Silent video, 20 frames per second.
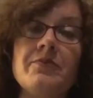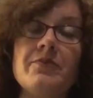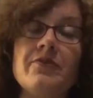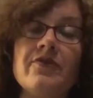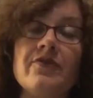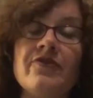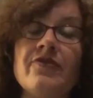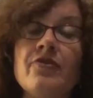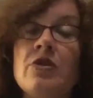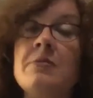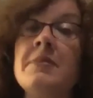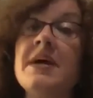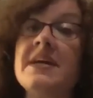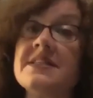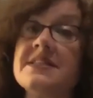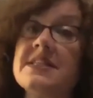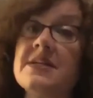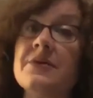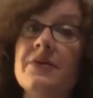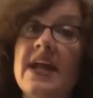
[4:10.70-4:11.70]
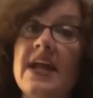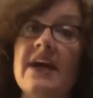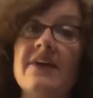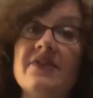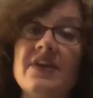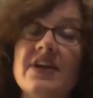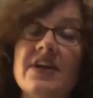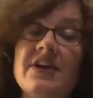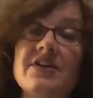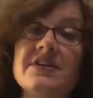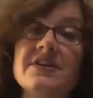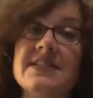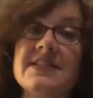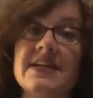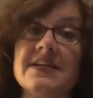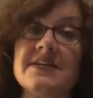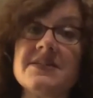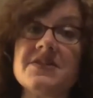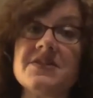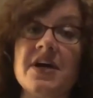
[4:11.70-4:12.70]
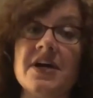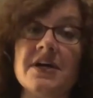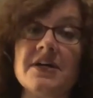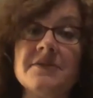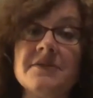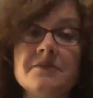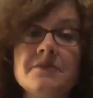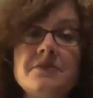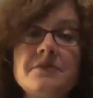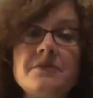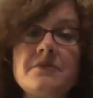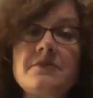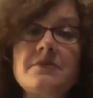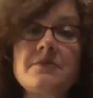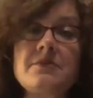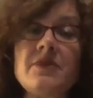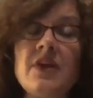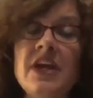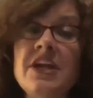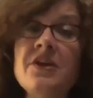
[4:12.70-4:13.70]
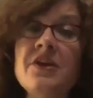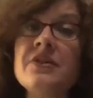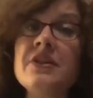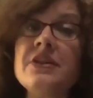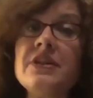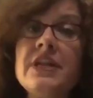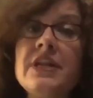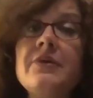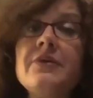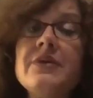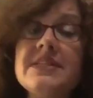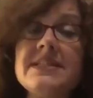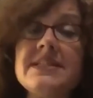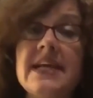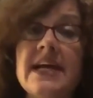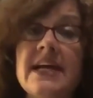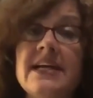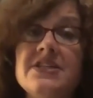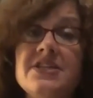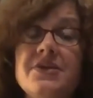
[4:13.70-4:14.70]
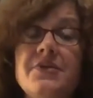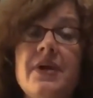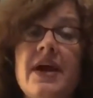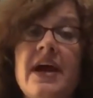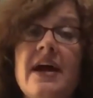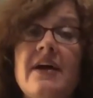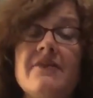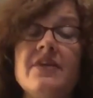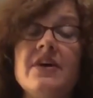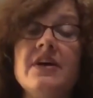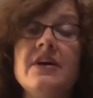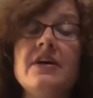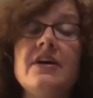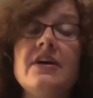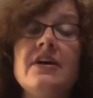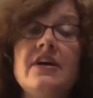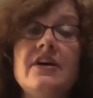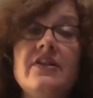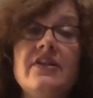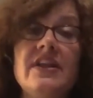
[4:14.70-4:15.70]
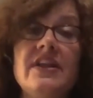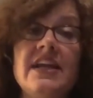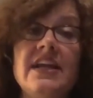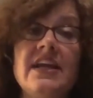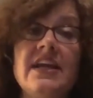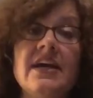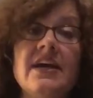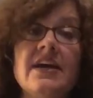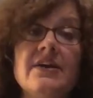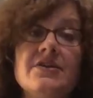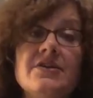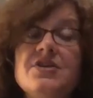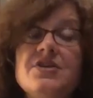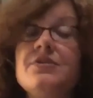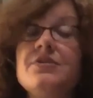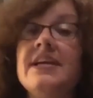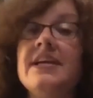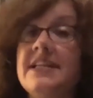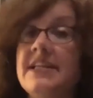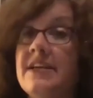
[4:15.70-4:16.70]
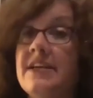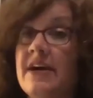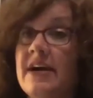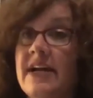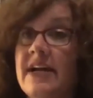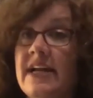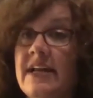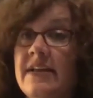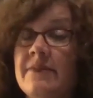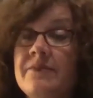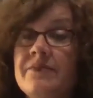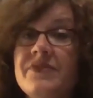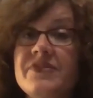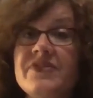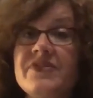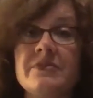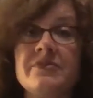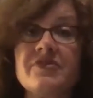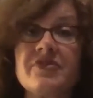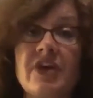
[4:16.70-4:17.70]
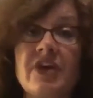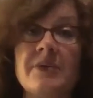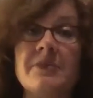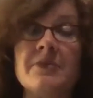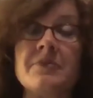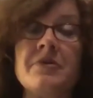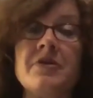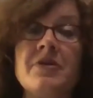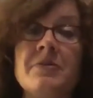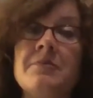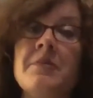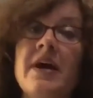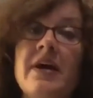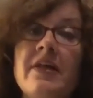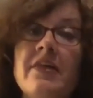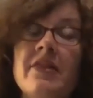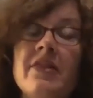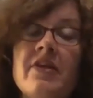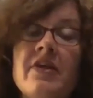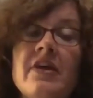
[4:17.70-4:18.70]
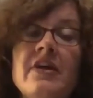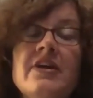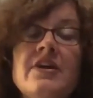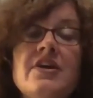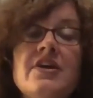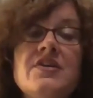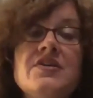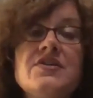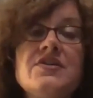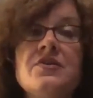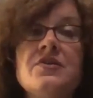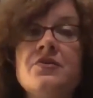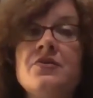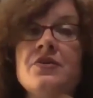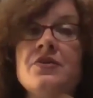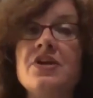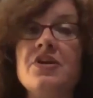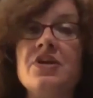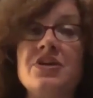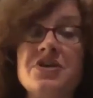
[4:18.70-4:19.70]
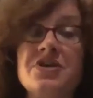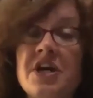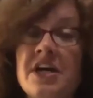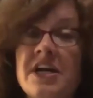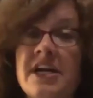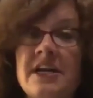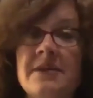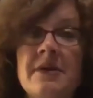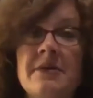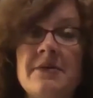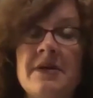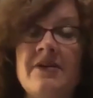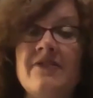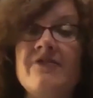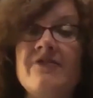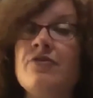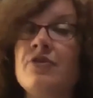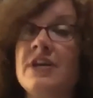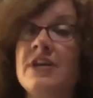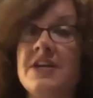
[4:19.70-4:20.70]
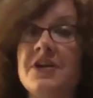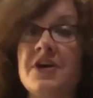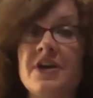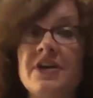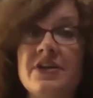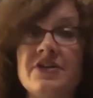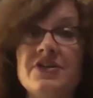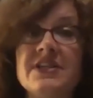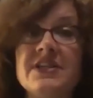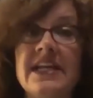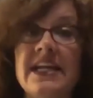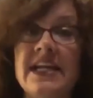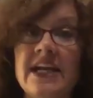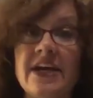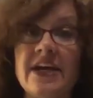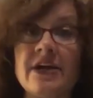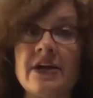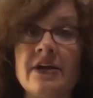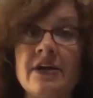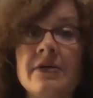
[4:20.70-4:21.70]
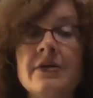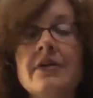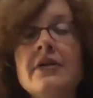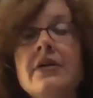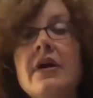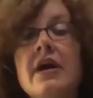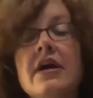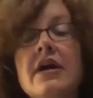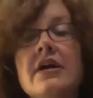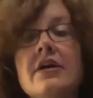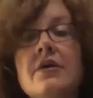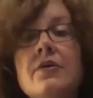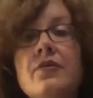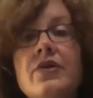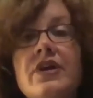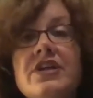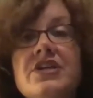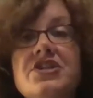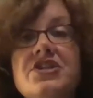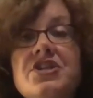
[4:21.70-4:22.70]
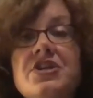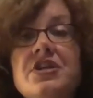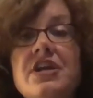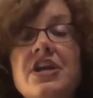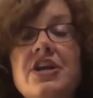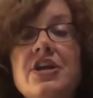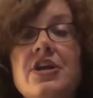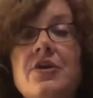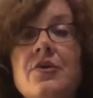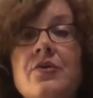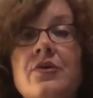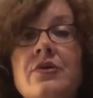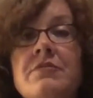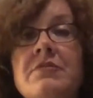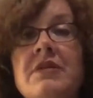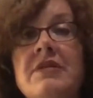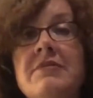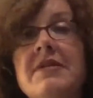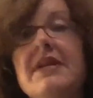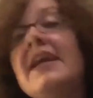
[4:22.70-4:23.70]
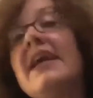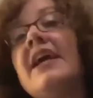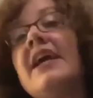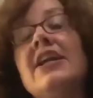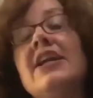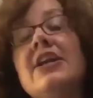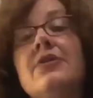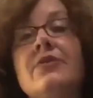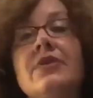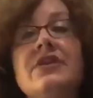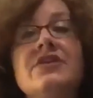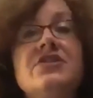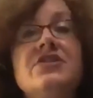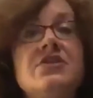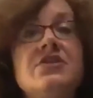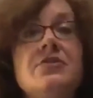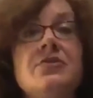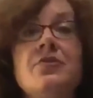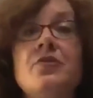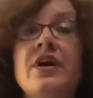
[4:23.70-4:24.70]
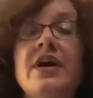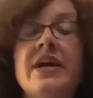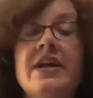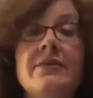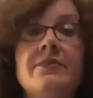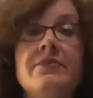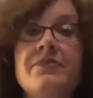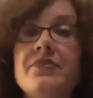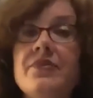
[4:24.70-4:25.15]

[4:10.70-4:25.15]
formats that we have here at Sex Talk, at the lowest end, you have the $2.99 subscriber per month. So, you're talking about maybe $40 a year, which, would maybe get you into one